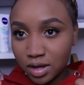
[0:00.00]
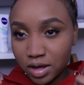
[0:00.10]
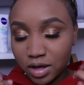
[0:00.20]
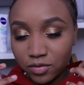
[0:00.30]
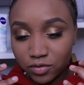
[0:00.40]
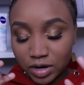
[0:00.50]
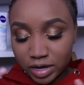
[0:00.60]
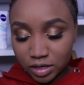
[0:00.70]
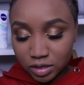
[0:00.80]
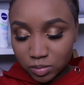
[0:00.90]
and
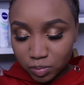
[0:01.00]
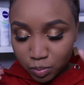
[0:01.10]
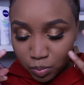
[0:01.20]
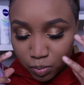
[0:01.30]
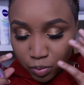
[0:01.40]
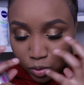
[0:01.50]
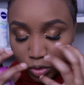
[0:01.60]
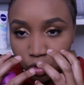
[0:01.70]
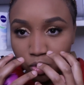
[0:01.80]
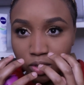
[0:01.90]
like pulled
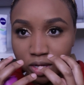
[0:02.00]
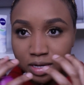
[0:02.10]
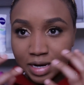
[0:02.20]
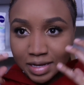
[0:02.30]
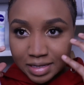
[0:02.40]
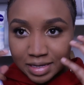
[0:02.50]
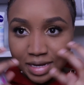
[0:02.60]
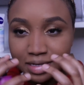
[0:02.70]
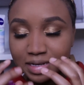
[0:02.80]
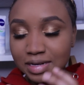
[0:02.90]
together, like
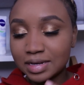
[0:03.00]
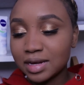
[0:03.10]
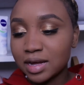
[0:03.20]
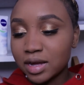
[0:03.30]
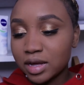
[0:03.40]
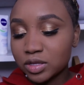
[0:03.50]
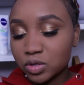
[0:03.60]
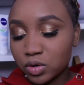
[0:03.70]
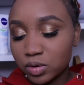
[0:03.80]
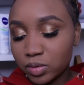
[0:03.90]
tightened.
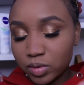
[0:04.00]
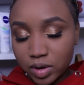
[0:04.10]
So